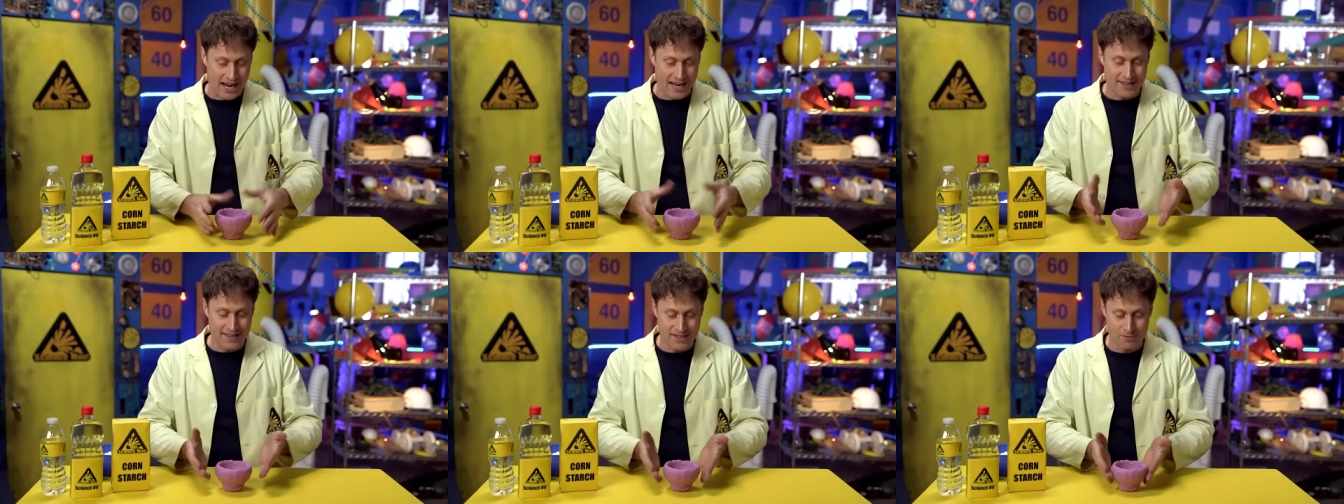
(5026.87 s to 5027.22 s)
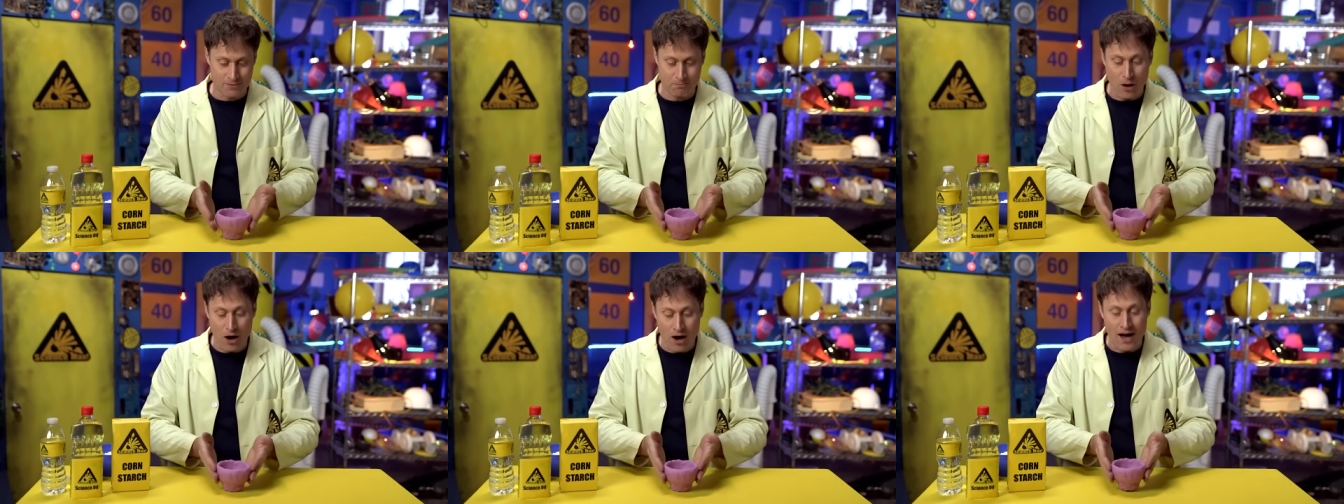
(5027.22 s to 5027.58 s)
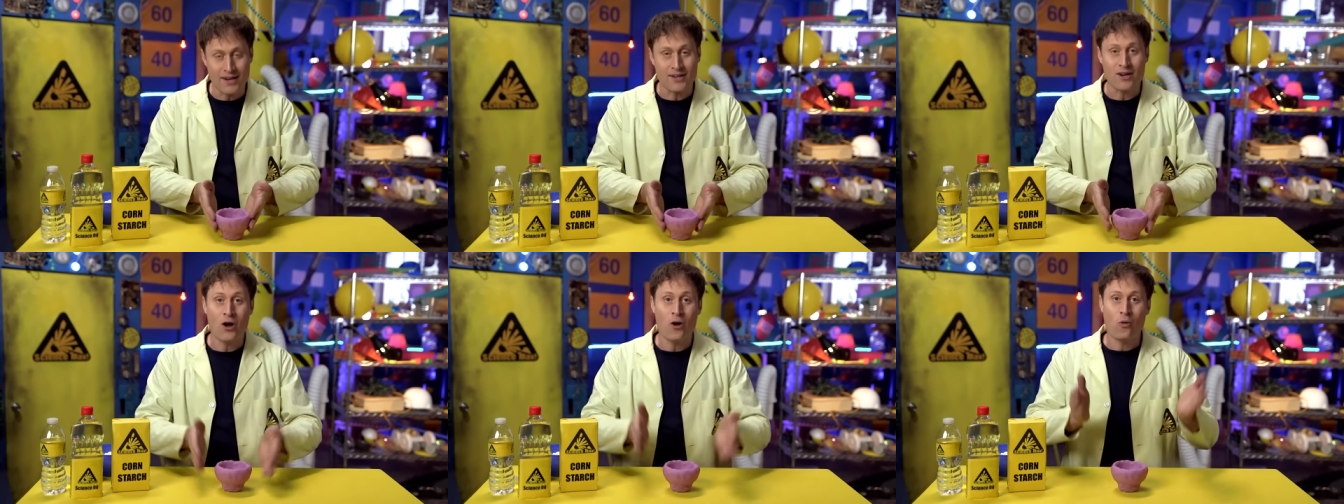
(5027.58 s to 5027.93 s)
and this
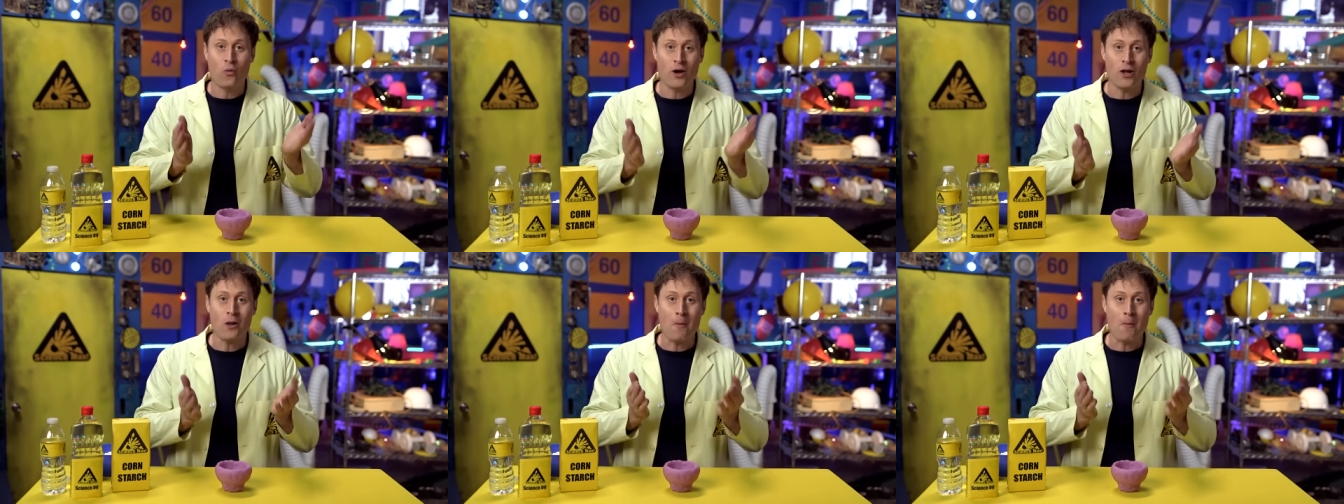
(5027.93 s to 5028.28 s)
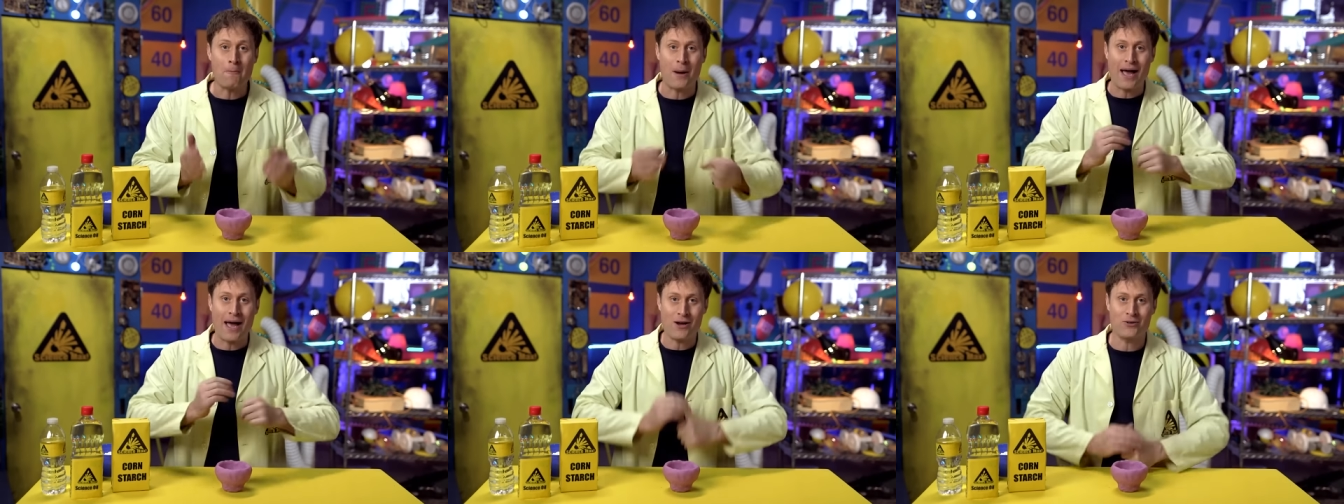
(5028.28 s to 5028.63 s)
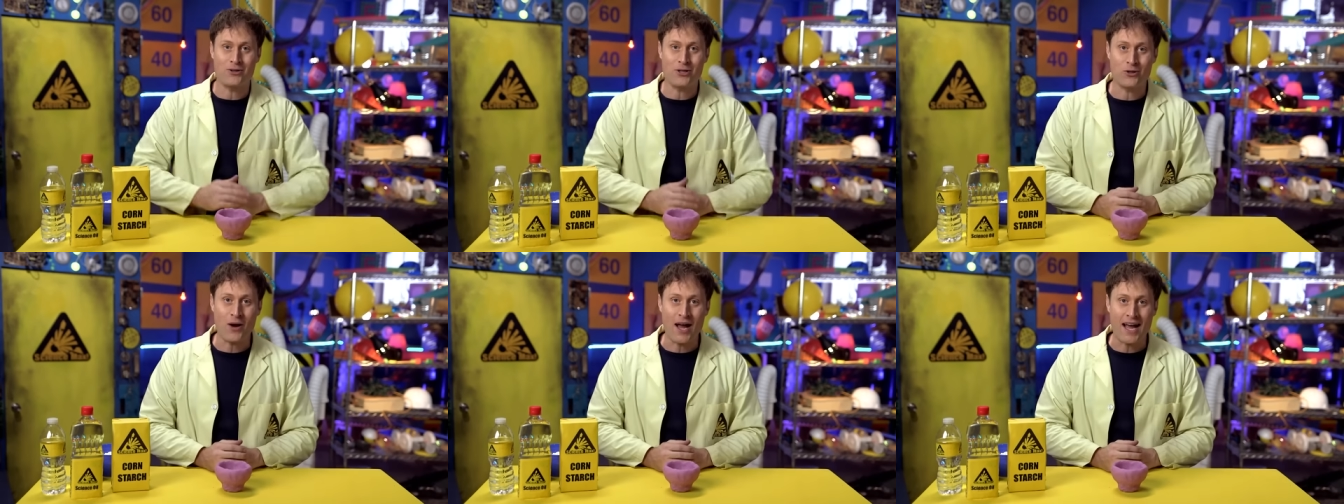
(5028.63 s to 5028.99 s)
pot will
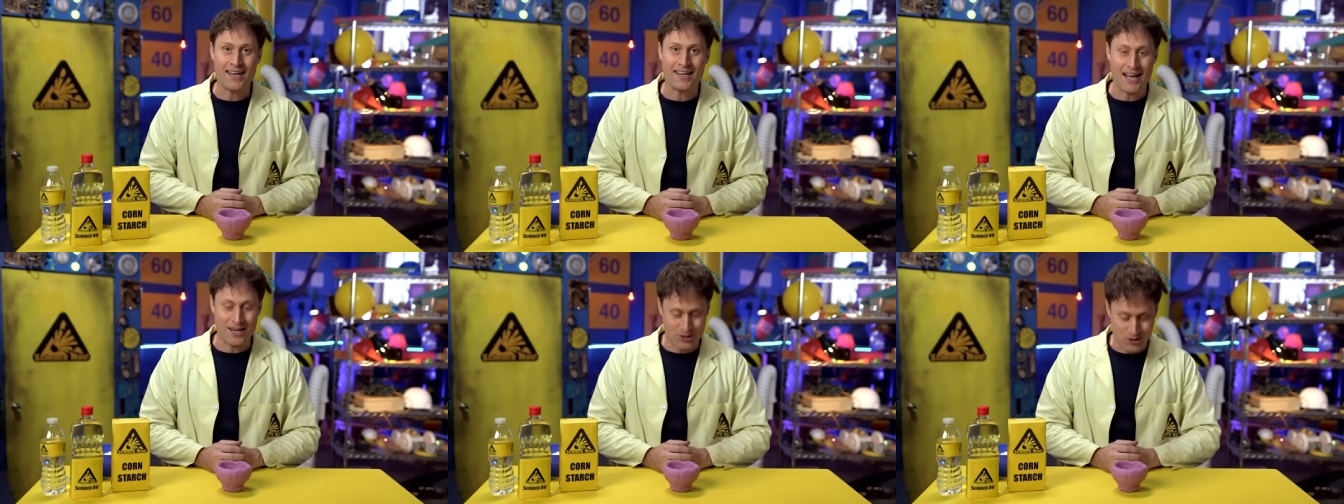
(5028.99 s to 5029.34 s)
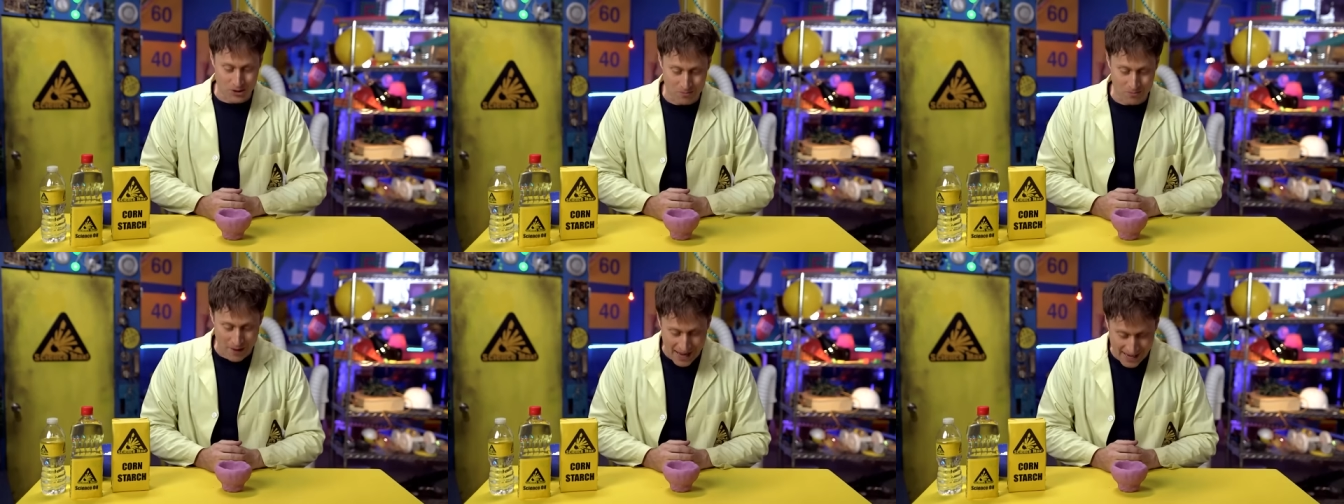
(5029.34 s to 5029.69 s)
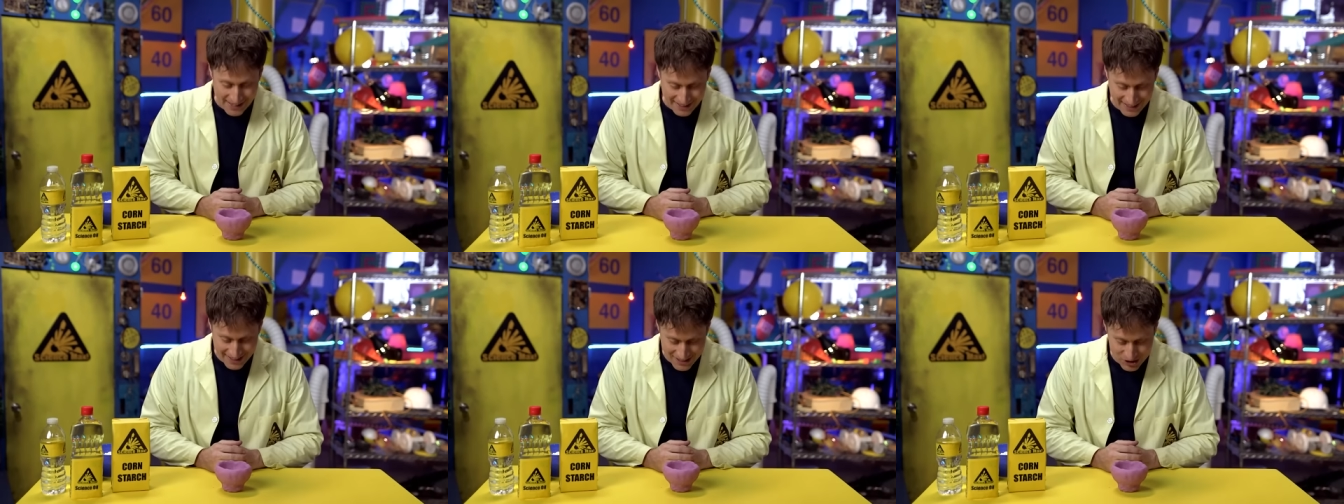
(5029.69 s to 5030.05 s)
biodegrade and turn
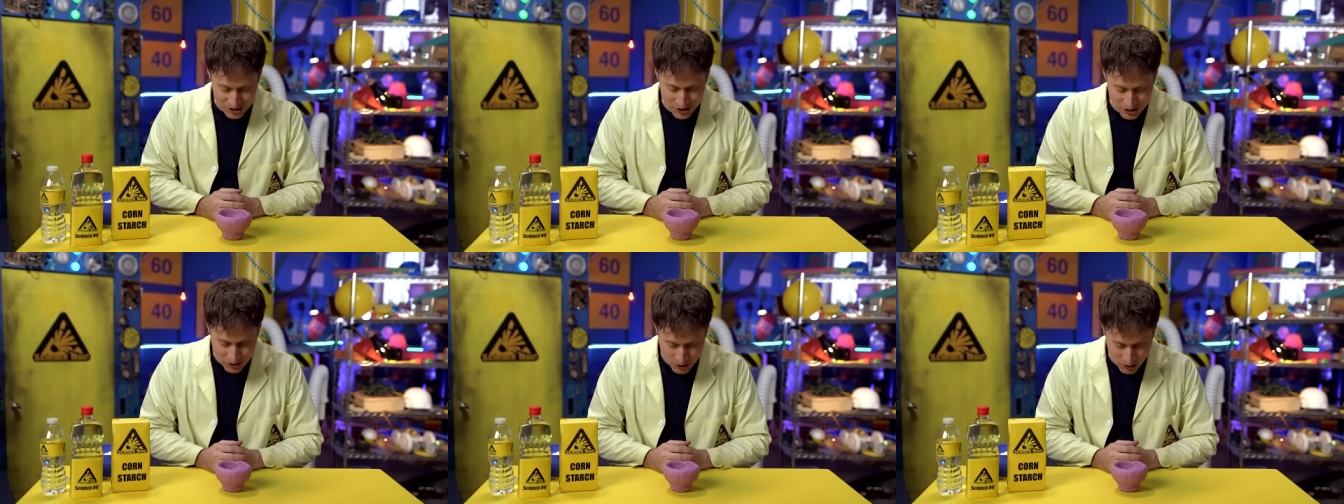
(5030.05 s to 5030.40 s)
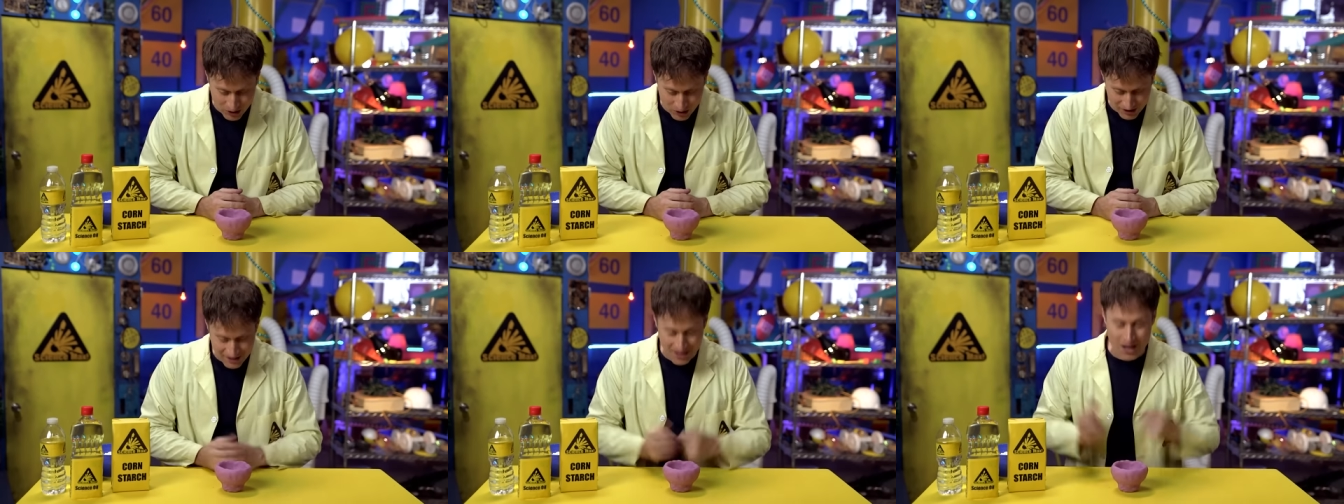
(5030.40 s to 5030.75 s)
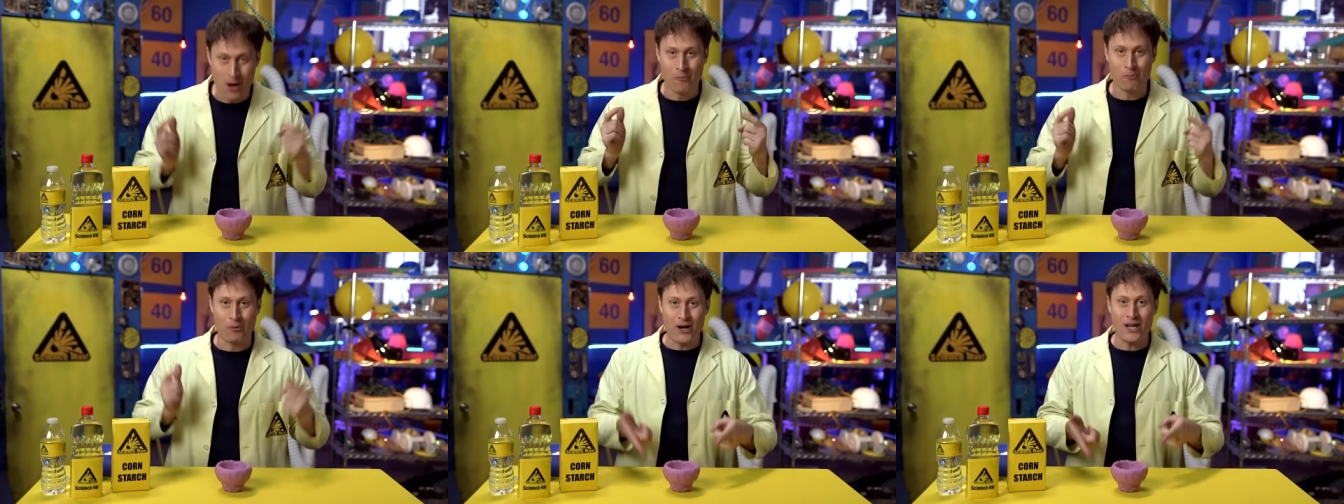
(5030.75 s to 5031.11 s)
back into dirt.
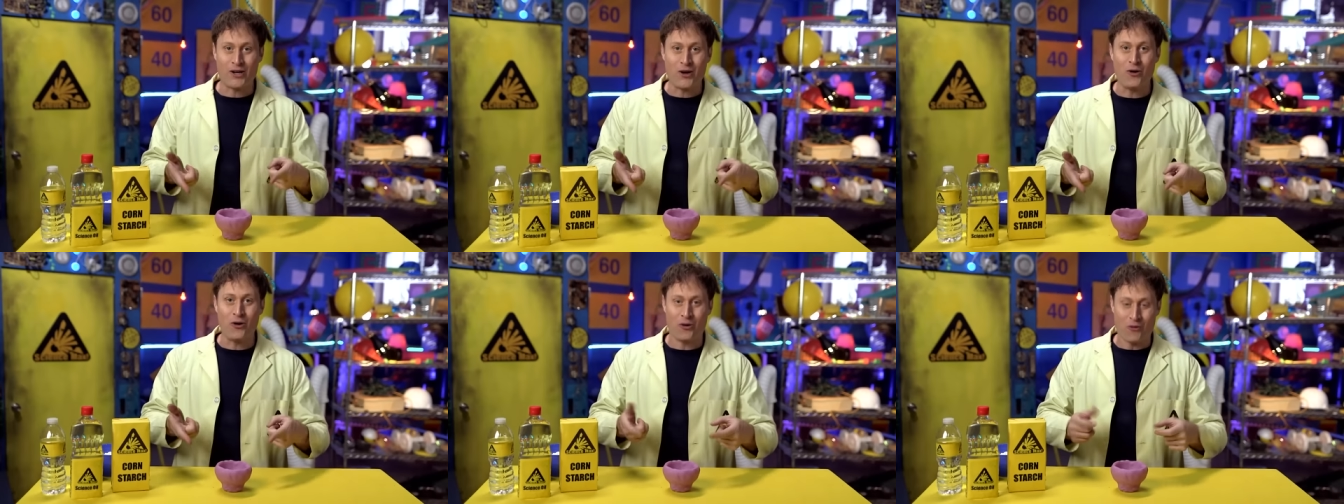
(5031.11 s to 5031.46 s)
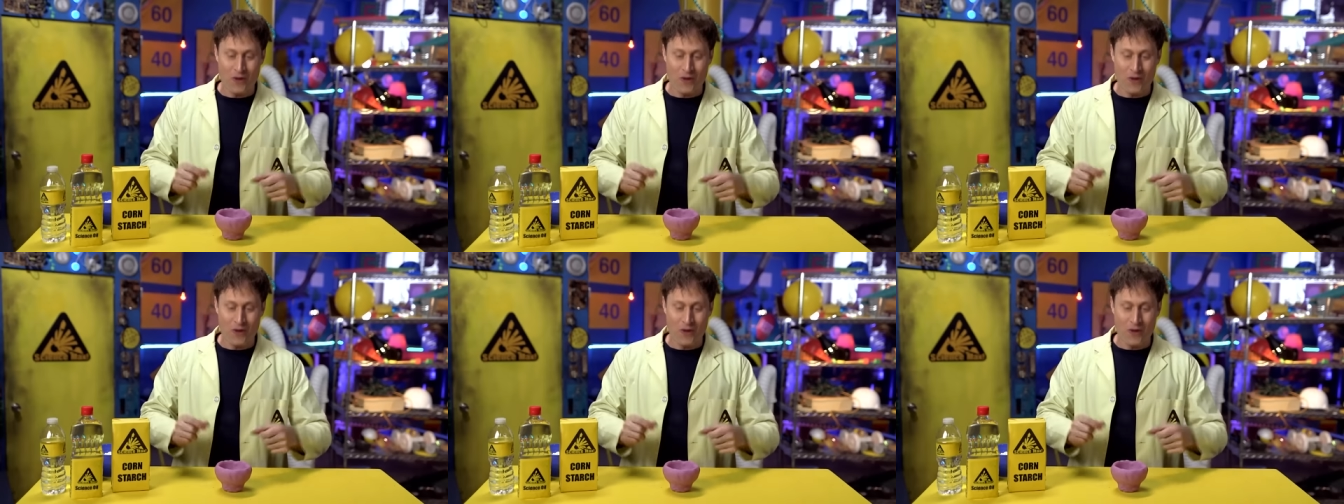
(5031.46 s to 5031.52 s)
Pretty cool,